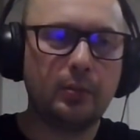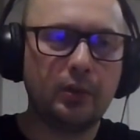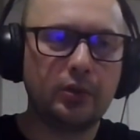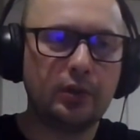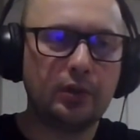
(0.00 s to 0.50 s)

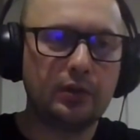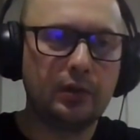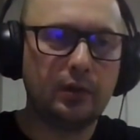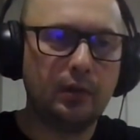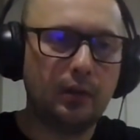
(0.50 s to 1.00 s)
pretty much
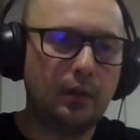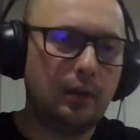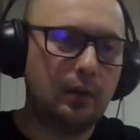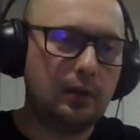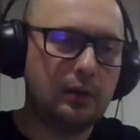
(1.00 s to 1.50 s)
easy.
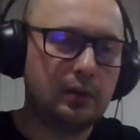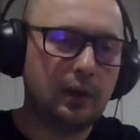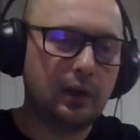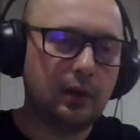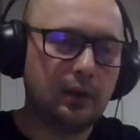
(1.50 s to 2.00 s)

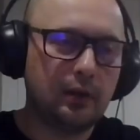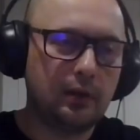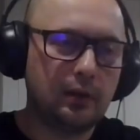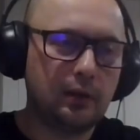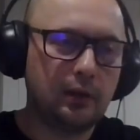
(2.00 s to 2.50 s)
It's like
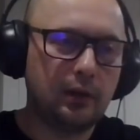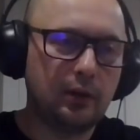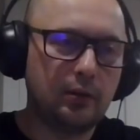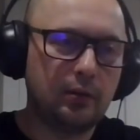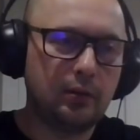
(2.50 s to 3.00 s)
a
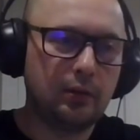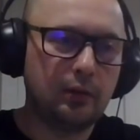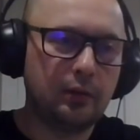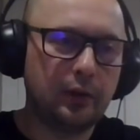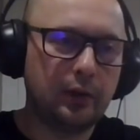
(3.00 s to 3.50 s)

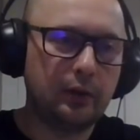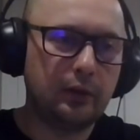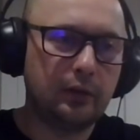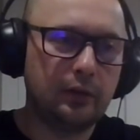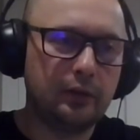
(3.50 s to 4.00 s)
little
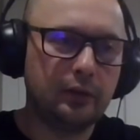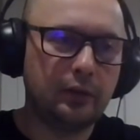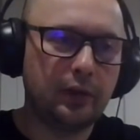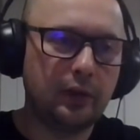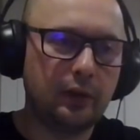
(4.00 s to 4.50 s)
green
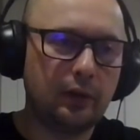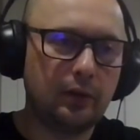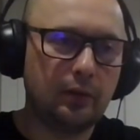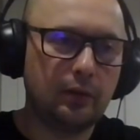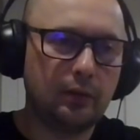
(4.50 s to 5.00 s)

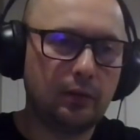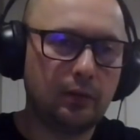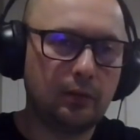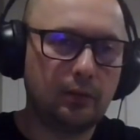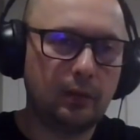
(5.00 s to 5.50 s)
screen,
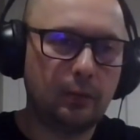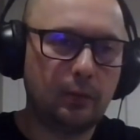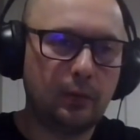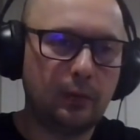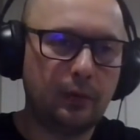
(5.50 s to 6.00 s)

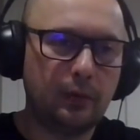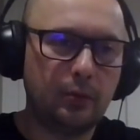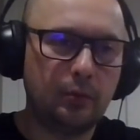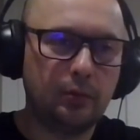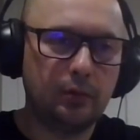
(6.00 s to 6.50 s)
if
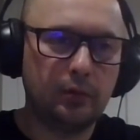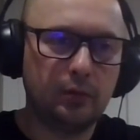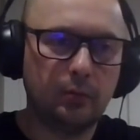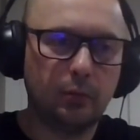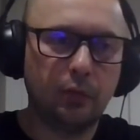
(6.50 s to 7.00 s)
you
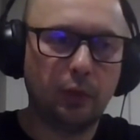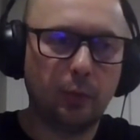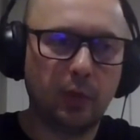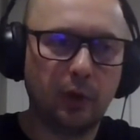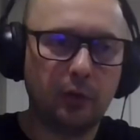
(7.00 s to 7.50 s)
uh, move
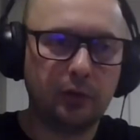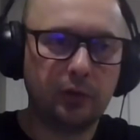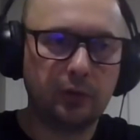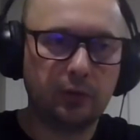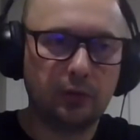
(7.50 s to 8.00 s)
your
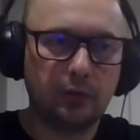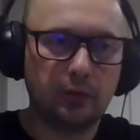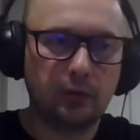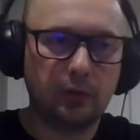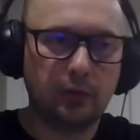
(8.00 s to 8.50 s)
mouse
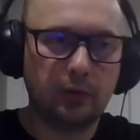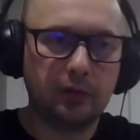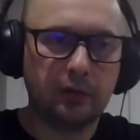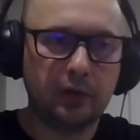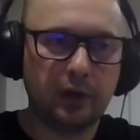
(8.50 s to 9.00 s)

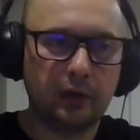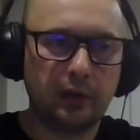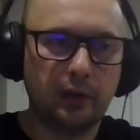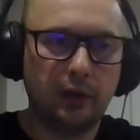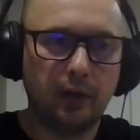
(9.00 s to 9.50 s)
on the
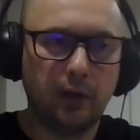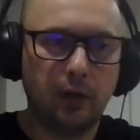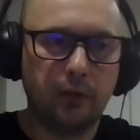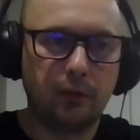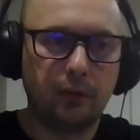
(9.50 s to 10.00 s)
screen
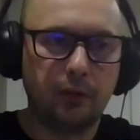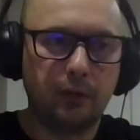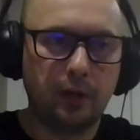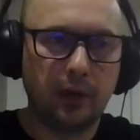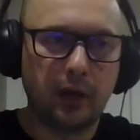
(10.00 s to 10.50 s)
of
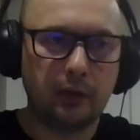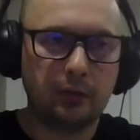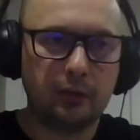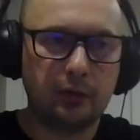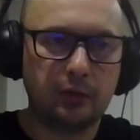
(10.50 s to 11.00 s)
the
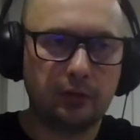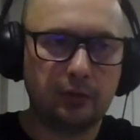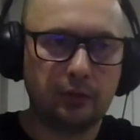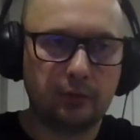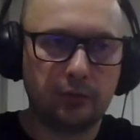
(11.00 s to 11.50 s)

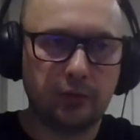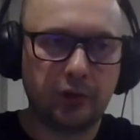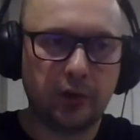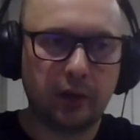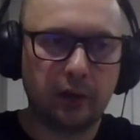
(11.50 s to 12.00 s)
Hangouts
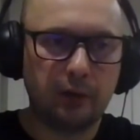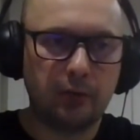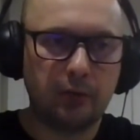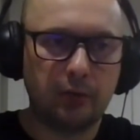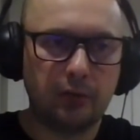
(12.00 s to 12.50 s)
chat,
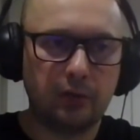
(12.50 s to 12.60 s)
you oh, you